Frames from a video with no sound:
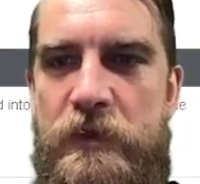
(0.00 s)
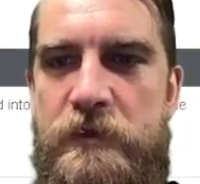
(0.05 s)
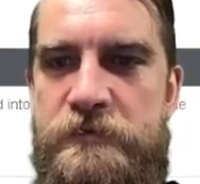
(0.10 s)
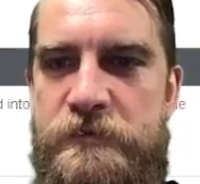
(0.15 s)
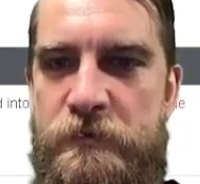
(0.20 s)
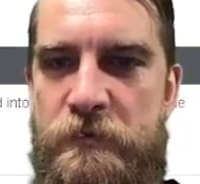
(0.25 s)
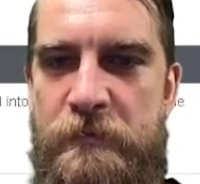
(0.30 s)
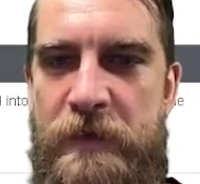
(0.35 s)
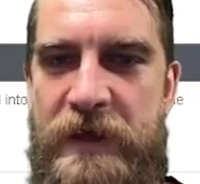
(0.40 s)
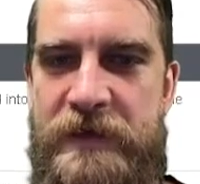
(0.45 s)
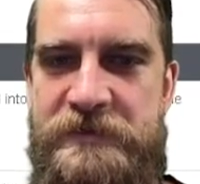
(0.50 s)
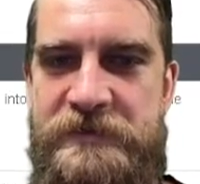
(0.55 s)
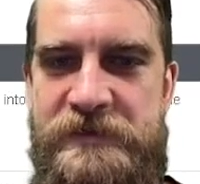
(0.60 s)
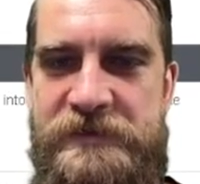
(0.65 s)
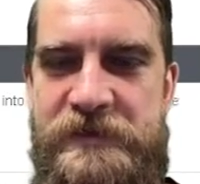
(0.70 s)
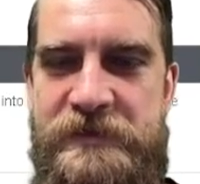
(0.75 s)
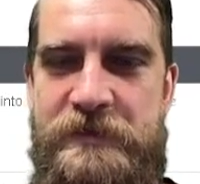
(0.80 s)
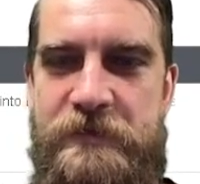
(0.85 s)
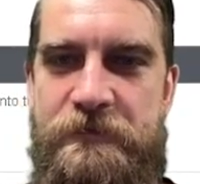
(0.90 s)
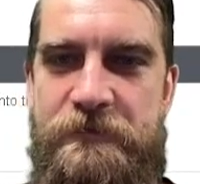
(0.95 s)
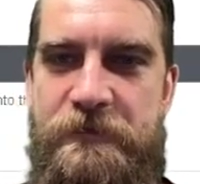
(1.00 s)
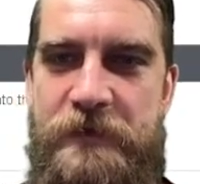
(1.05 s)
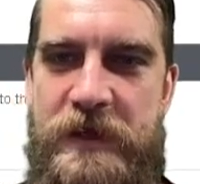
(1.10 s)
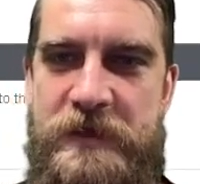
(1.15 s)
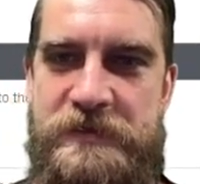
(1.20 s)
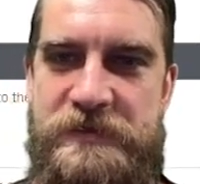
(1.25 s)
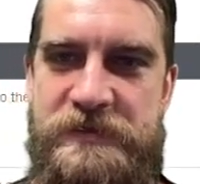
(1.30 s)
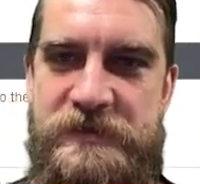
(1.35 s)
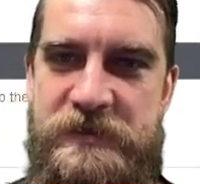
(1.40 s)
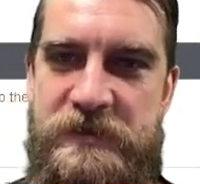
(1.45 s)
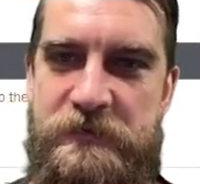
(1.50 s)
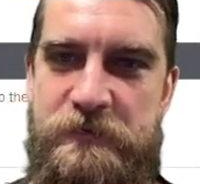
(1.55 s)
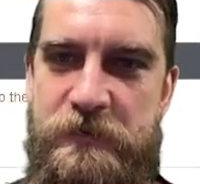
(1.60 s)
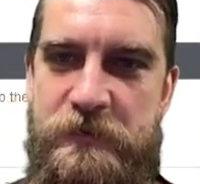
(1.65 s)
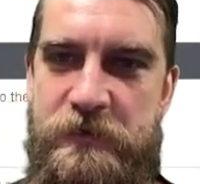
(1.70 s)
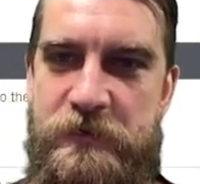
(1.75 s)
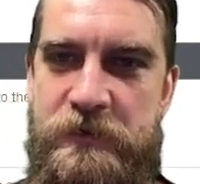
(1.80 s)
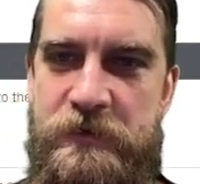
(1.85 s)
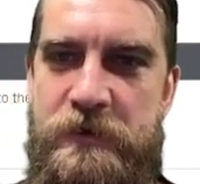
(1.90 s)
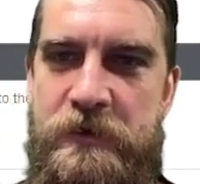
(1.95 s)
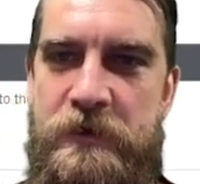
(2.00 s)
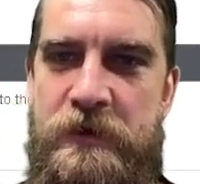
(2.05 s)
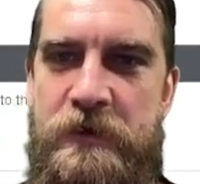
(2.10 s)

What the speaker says: So we're back just at our fascist keyword.